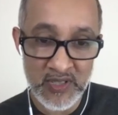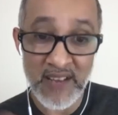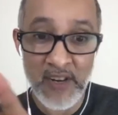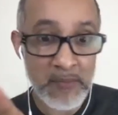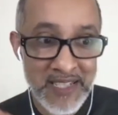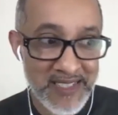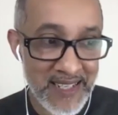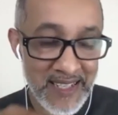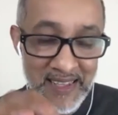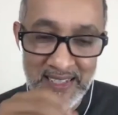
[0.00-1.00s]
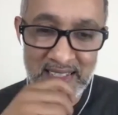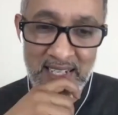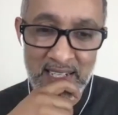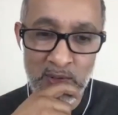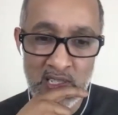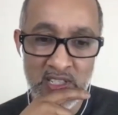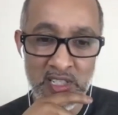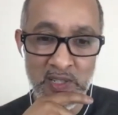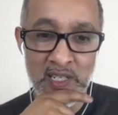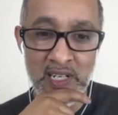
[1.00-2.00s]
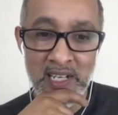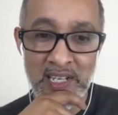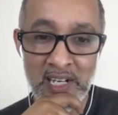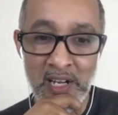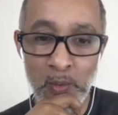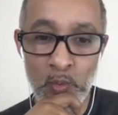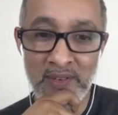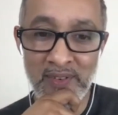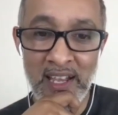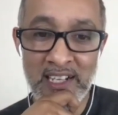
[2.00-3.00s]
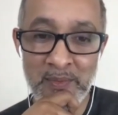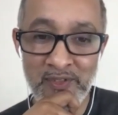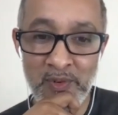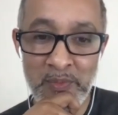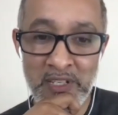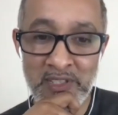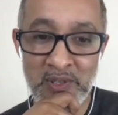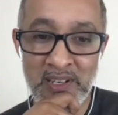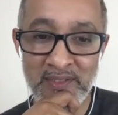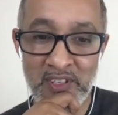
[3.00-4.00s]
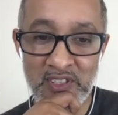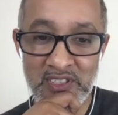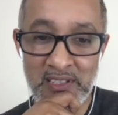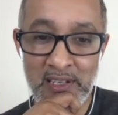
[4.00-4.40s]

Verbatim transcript: Have I missed anything? Is there any question you would have liked for me to have asked?